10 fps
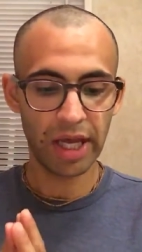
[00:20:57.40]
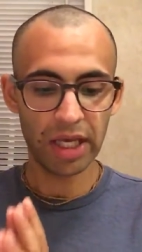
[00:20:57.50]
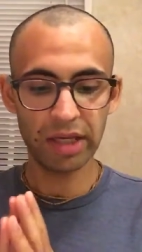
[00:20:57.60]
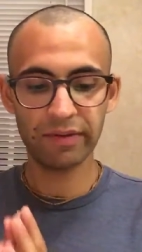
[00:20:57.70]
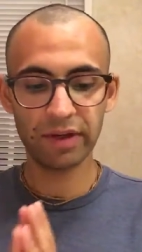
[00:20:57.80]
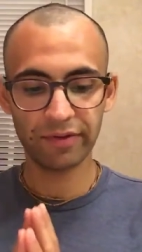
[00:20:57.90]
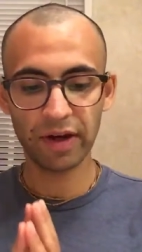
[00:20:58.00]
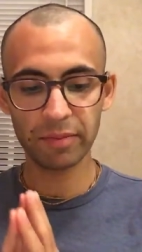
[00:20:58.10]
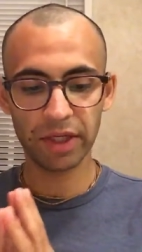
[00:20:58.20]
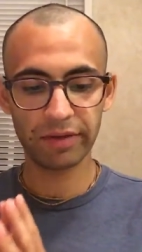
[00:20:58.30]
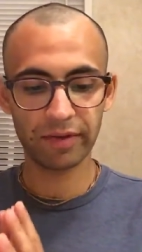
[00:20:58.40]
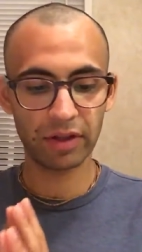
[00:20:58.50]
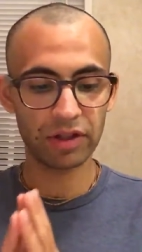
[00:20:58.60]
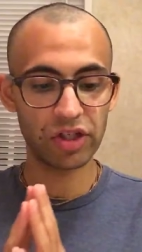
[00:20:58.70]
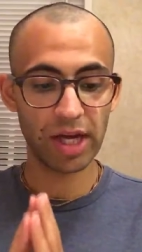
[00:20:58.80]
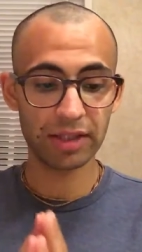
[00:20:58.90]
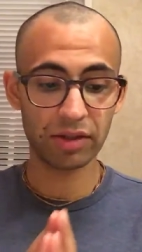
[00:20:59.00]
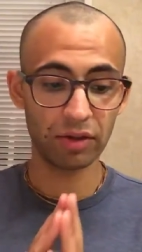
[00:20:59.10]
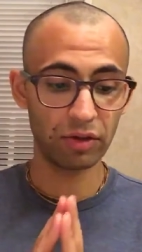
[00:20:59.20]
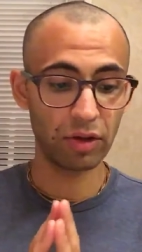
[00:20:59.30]
Even if I'm given the chance
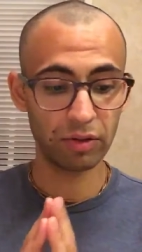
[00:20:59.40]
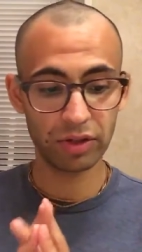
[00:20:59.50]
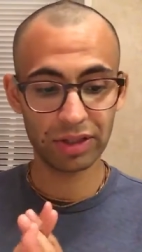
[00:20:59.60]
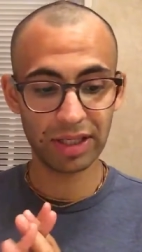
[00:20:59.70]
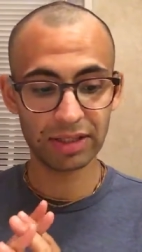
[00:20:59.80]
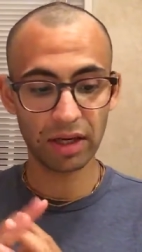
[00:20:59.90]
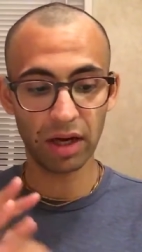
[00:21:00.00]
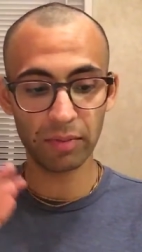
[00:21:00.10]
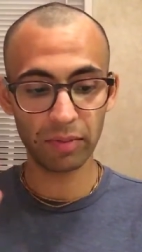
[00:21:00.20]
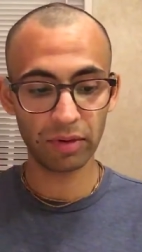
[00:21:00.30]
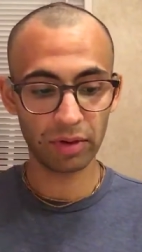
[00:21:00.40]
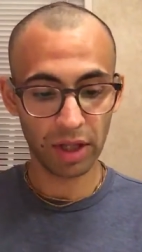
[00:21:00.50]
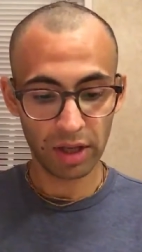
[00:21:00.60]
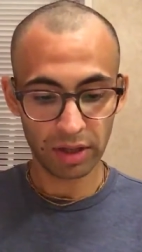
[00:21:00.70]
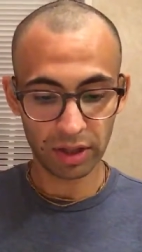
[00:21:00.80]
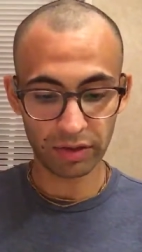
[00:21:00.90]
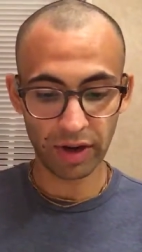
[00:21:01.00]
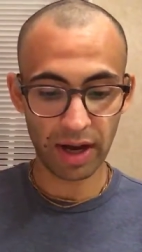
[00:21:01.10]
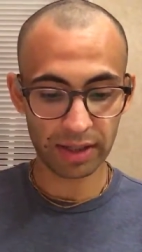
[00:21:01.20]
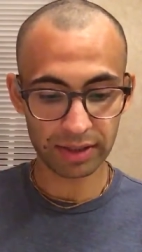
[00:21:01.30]
to grow just as a humble
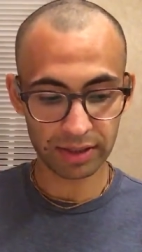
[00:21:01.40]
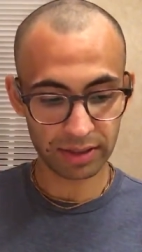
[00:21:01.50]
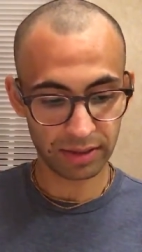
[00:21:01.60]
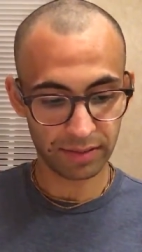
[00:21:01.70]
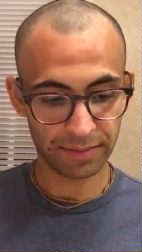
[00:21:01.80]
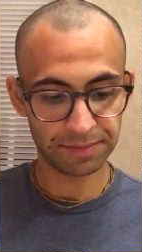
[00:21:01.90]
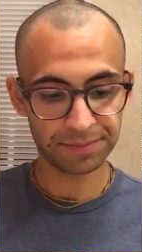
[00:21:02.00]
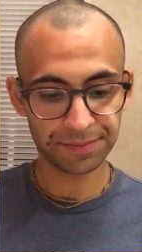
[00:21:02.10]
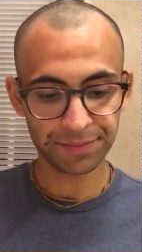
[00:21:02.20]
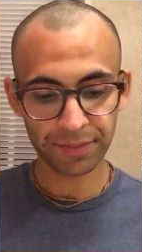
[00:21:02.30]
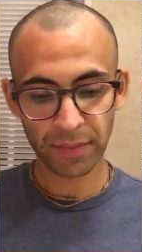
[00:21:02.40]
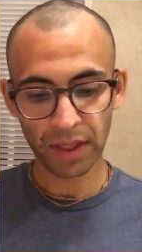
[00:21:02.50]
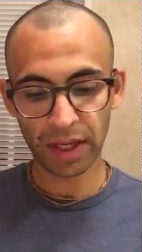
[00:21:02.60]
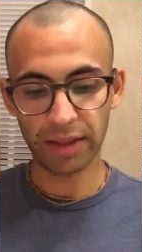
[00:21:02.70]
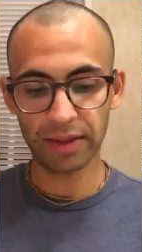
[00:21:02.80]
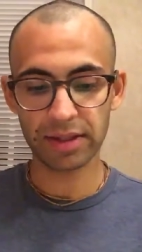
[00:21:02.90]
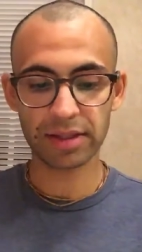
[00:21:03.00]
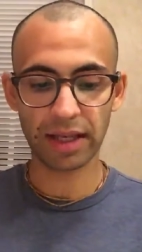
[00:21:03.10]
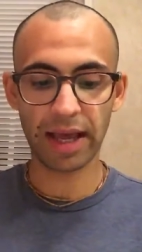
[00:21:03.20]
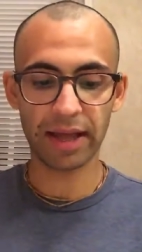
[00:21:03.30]
grass in this
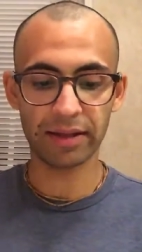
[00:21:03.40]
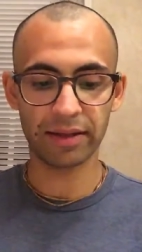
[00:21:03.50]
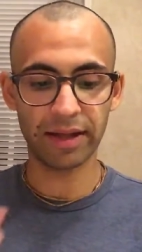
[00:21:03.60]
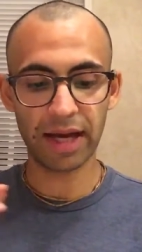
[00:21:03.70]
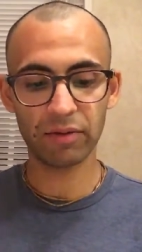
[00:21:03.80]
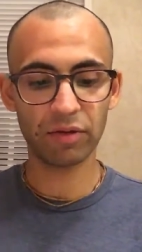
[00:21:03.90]
land, that